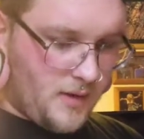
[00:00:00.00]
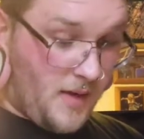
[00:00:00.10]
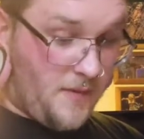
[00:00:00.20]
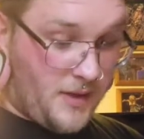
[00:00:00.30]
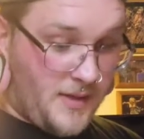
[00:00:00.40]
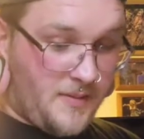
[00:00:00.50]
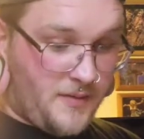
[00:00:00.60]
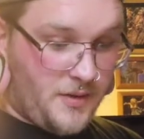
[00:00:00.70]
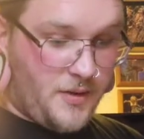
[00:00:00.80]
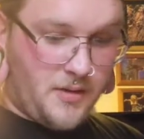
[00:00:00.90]
Advertisement
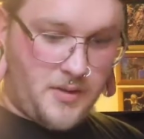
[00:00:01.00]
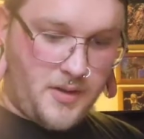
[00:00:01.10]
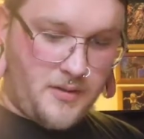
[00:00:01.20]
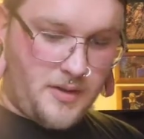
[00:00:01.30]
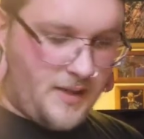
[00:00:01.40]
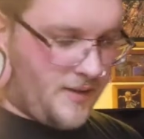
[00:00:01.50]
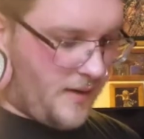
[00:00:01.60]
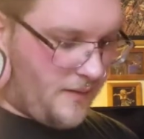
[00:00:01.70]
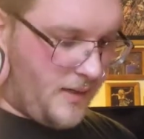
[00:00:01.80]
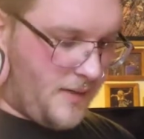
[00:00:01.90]
for JoJo. Lots of
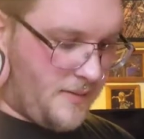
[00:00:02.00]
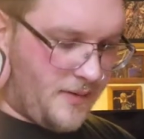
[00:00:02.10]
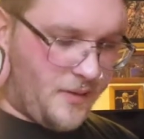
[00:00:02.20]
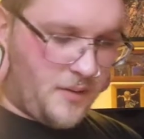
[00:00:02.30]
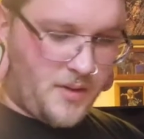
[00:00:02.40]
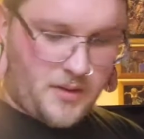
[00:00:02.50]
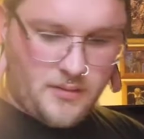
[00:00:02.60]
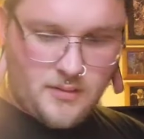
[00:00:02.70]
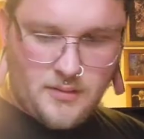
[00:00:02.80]
advertisement for JoJo.